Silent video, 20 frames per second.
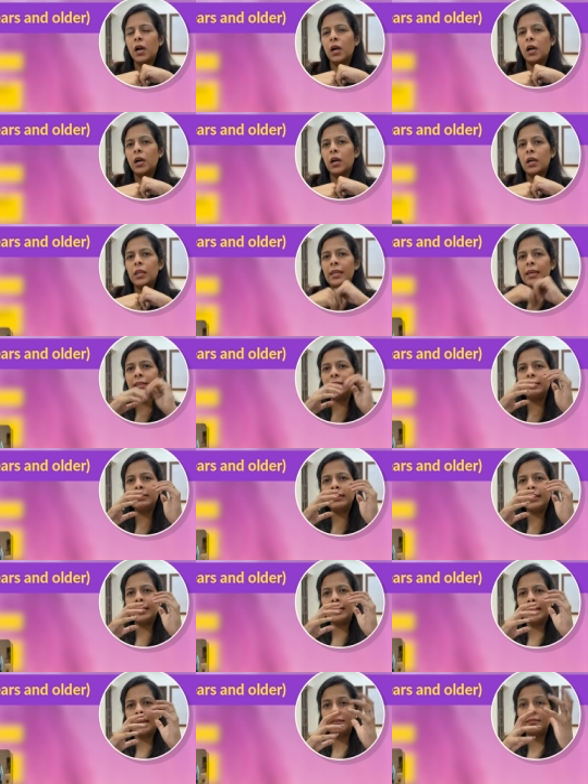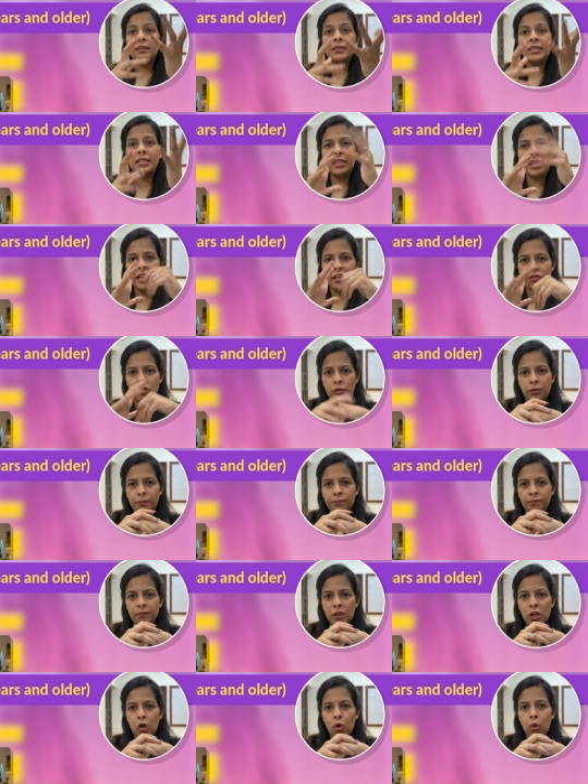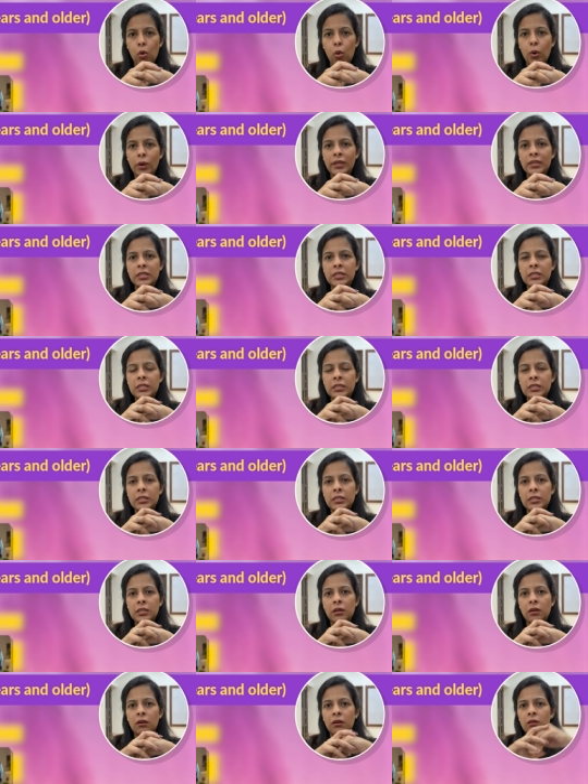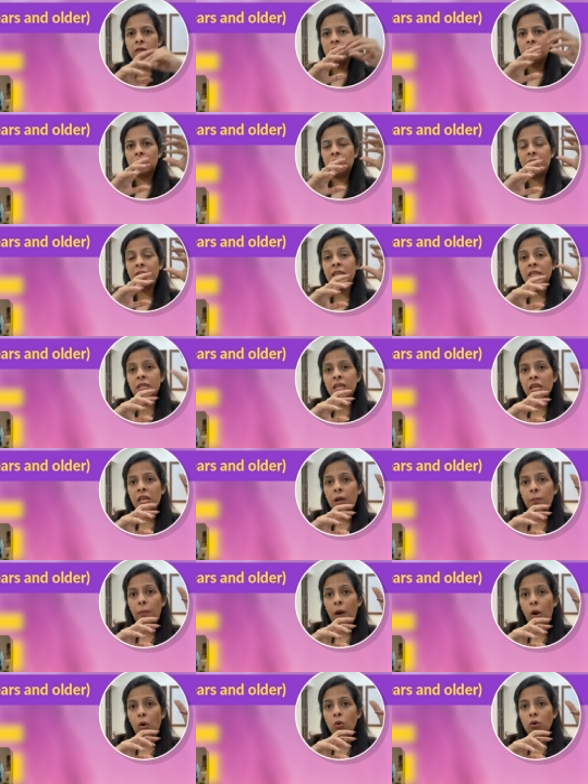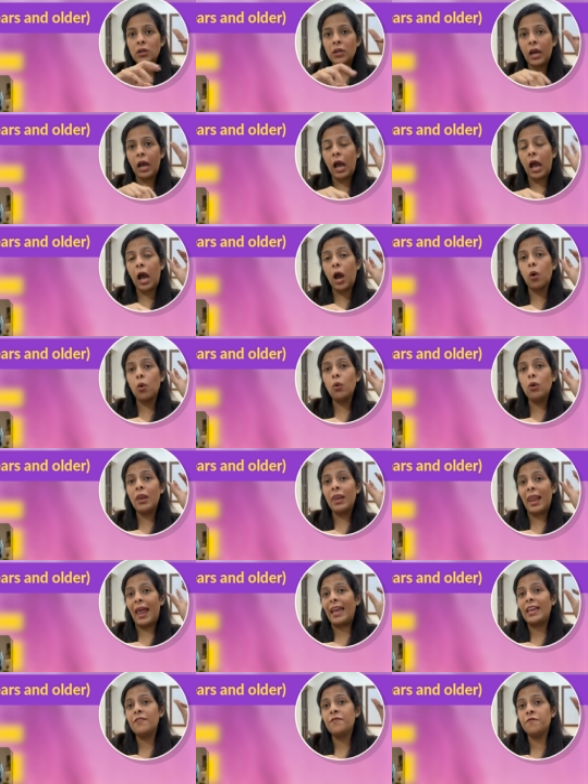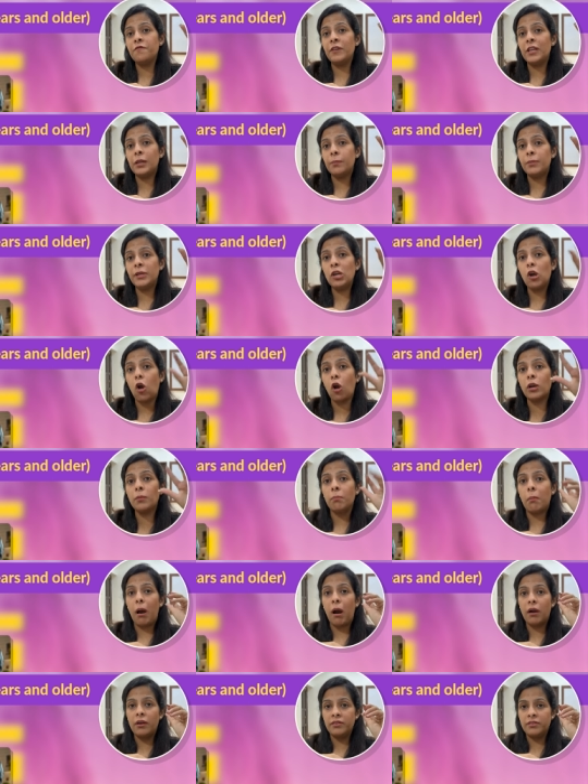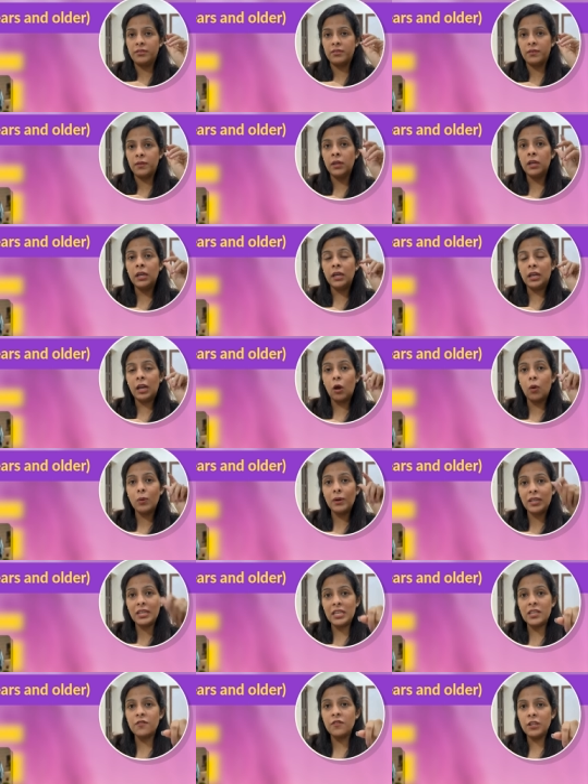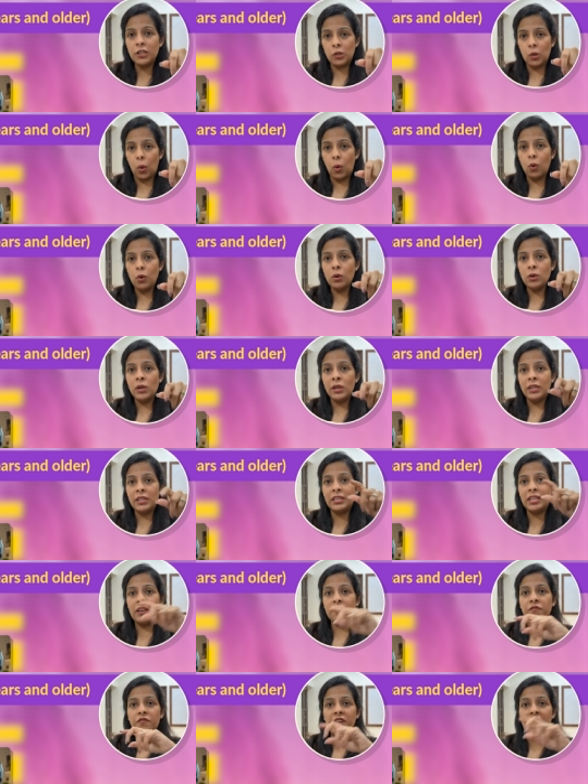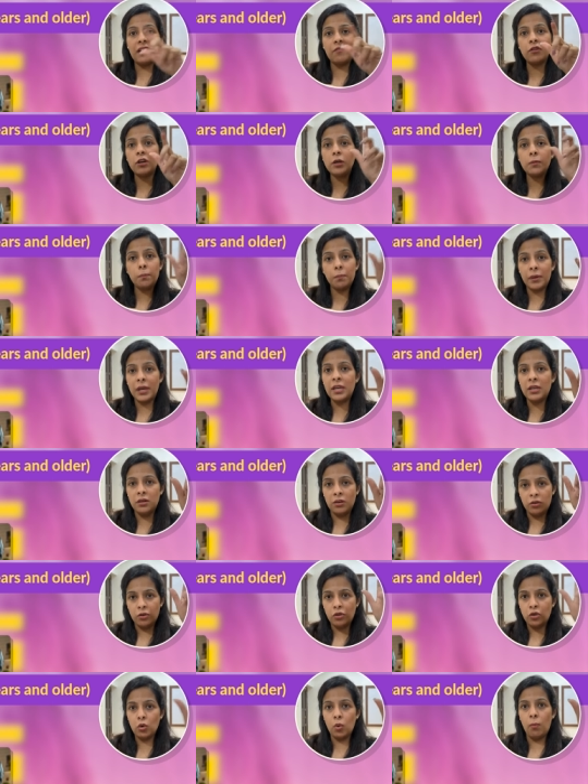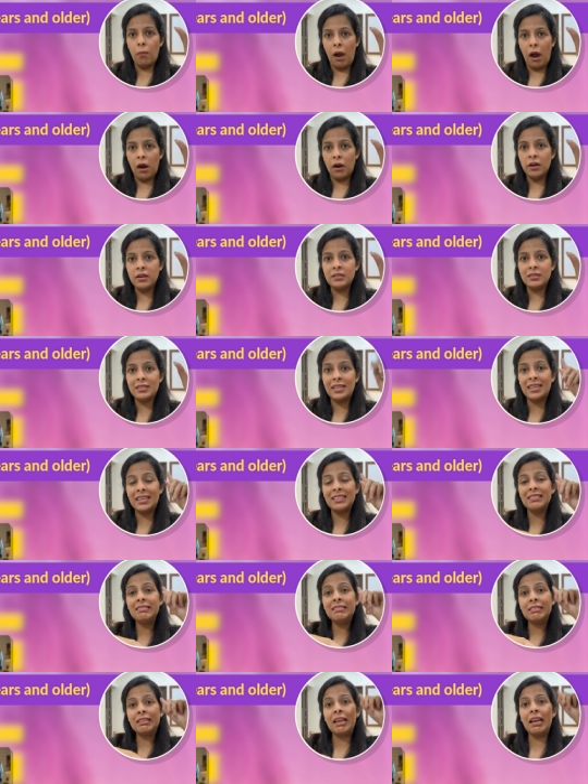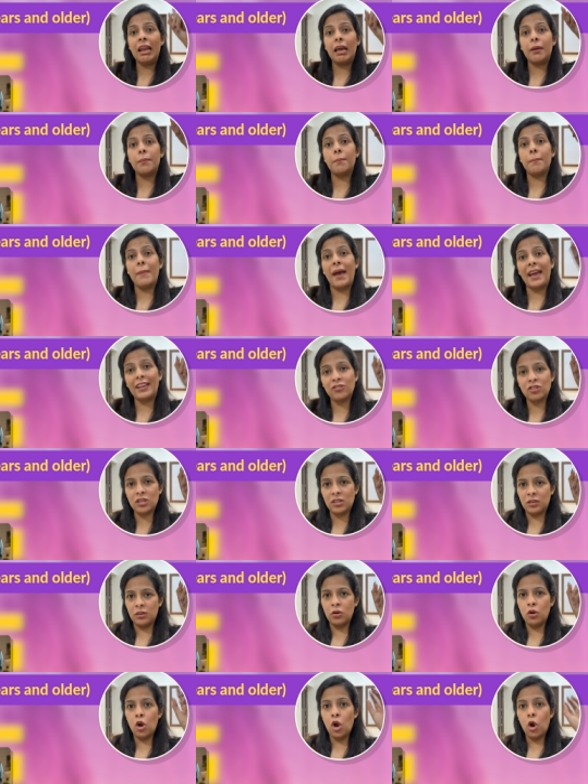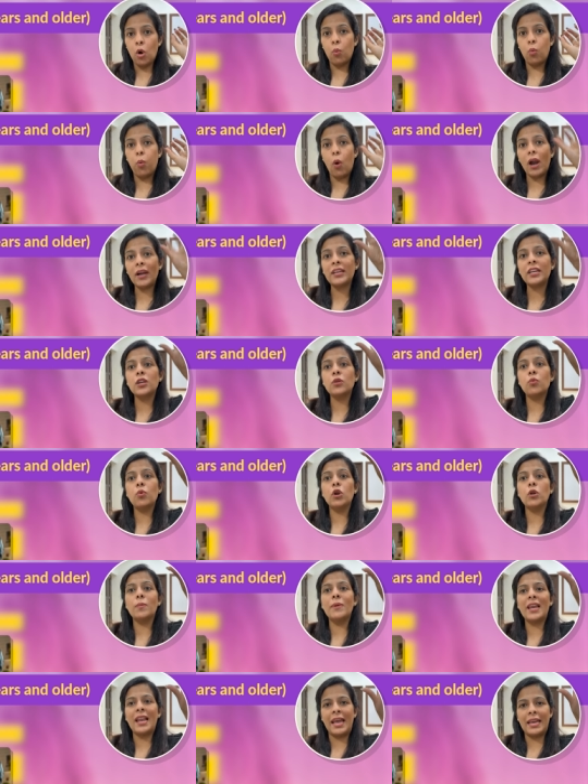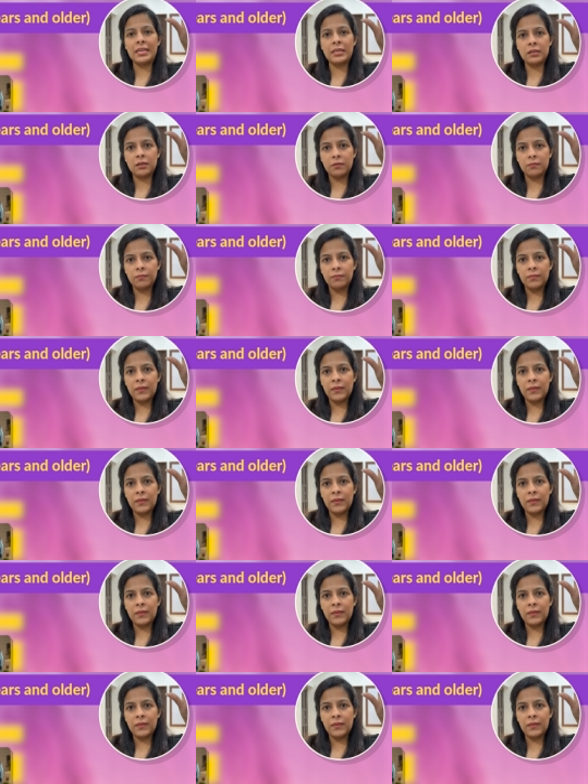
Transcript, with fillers: Uh, let's say there's a teenager who is thinking about how life will be on Mars. Now, even though they've never been to Mars, they can still imagine what it would be like